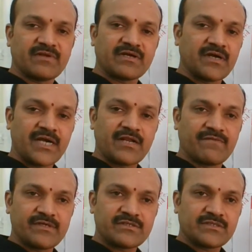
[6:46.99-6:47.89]
We'll
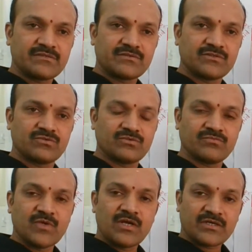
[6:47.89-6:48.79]
continue it.
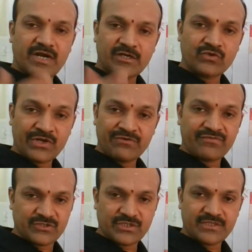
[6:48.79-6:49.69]
You try to
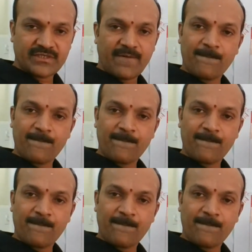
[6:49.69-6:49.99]
refresh it.